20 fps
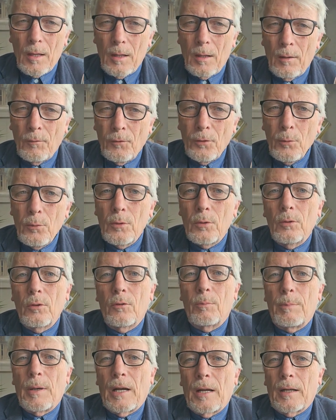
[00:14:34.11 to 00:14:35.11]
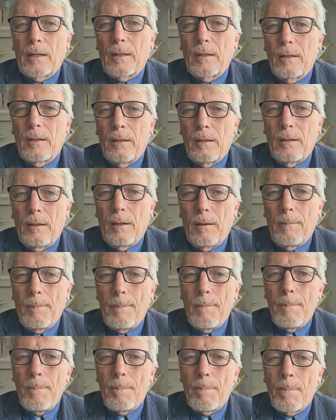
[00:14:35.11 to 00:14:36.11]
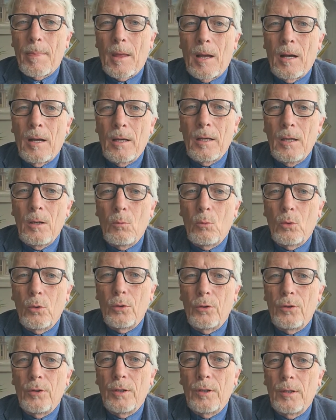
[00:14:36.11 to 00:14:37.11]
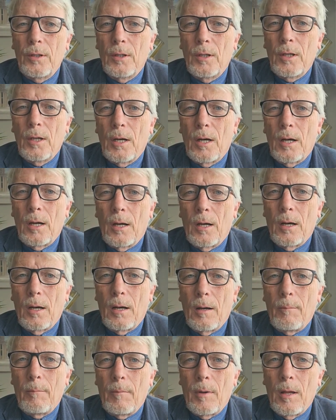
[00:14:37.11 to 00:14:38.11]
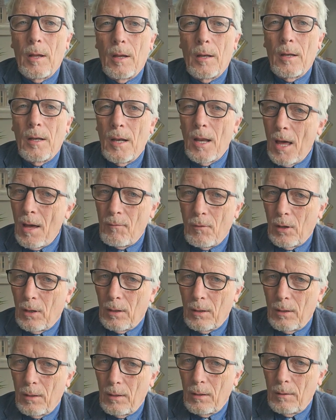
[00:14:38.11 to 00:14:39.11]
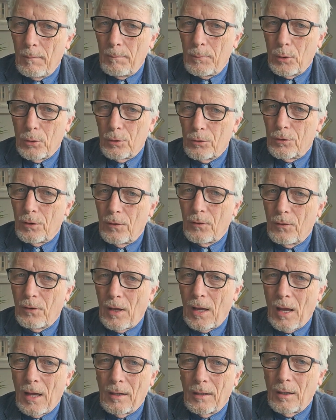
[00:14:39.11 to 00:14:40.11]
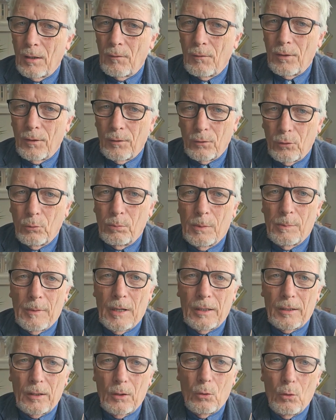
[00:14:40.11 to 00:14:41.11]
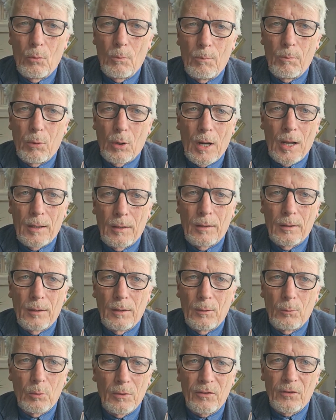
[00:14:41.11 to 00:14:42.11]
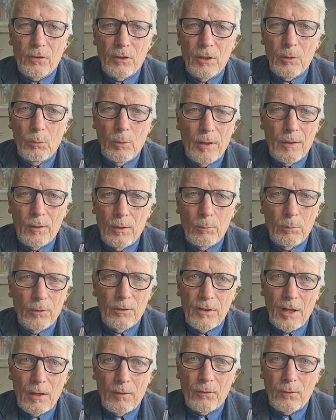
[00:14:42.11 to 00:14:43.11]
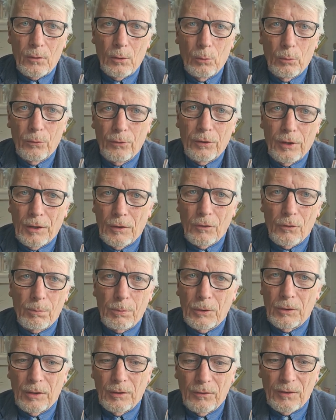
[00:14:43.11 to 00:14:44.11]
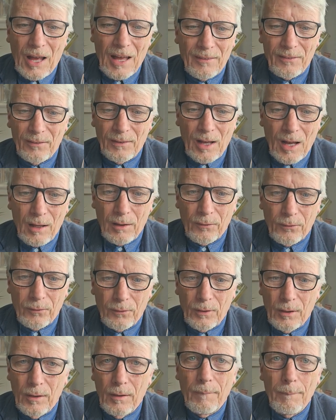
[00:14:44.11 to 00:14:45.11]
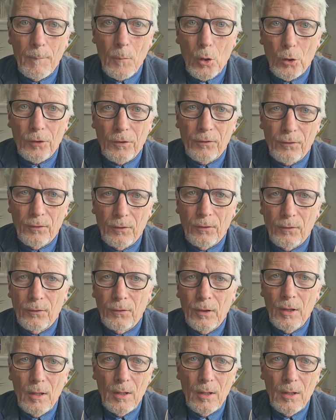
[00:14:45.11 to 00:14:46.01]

a few years back, I would never purchase any of the supermarket owned branded whiskey, whether it was Tesco, Sainsbury's, Asda, Morrison's,